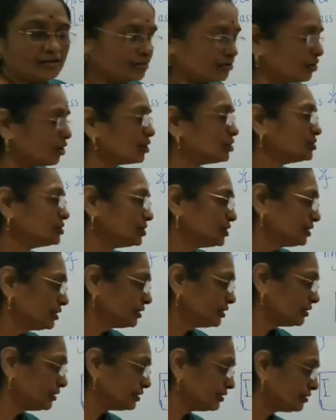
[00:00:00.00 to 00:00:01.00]
because
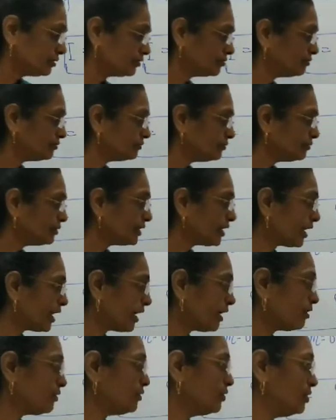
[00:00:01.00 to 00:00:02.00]
we
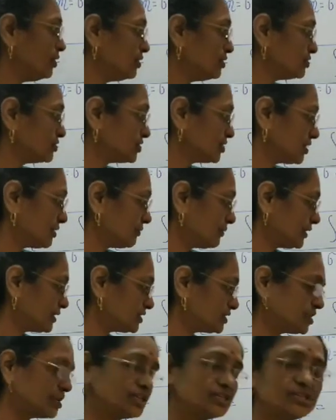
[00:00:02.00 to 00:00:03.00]
have
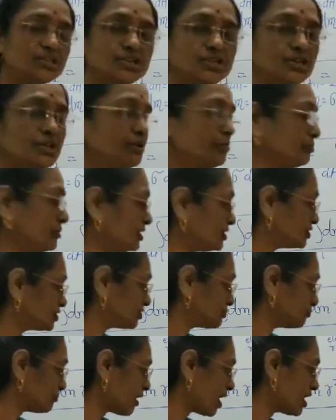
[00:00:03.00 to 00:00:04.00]
surface density
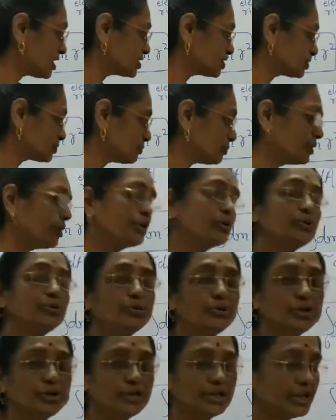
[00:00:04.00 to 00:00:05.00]
means mass per
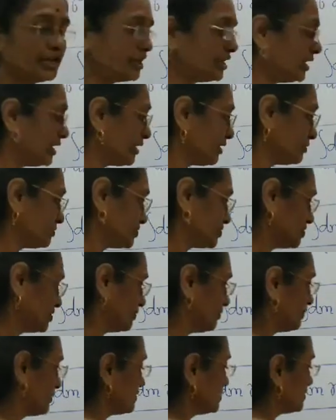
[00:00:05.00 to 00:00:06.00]
unit area.
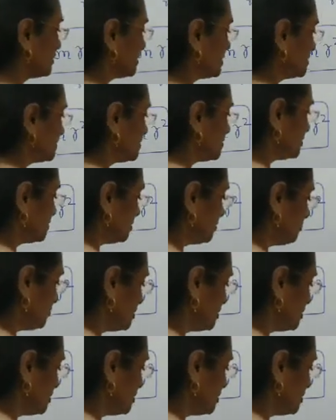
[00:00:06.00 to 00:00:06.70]
Surface density